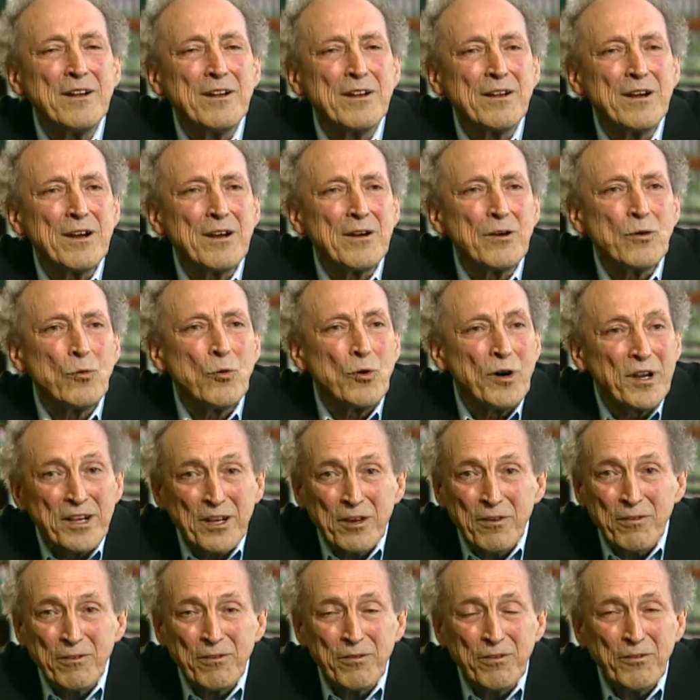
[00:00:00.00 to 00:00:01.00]
like, what
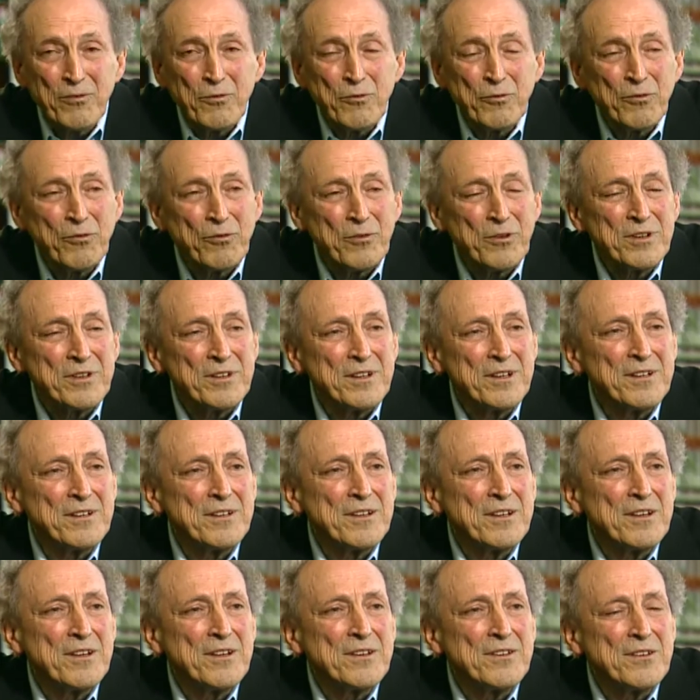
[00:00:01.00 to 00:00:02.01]
if we did
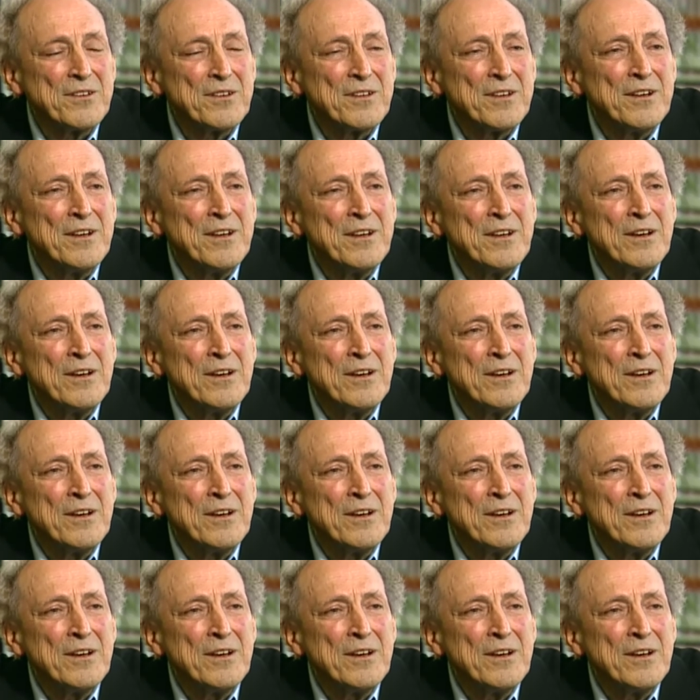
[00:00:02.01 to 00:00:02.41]
this?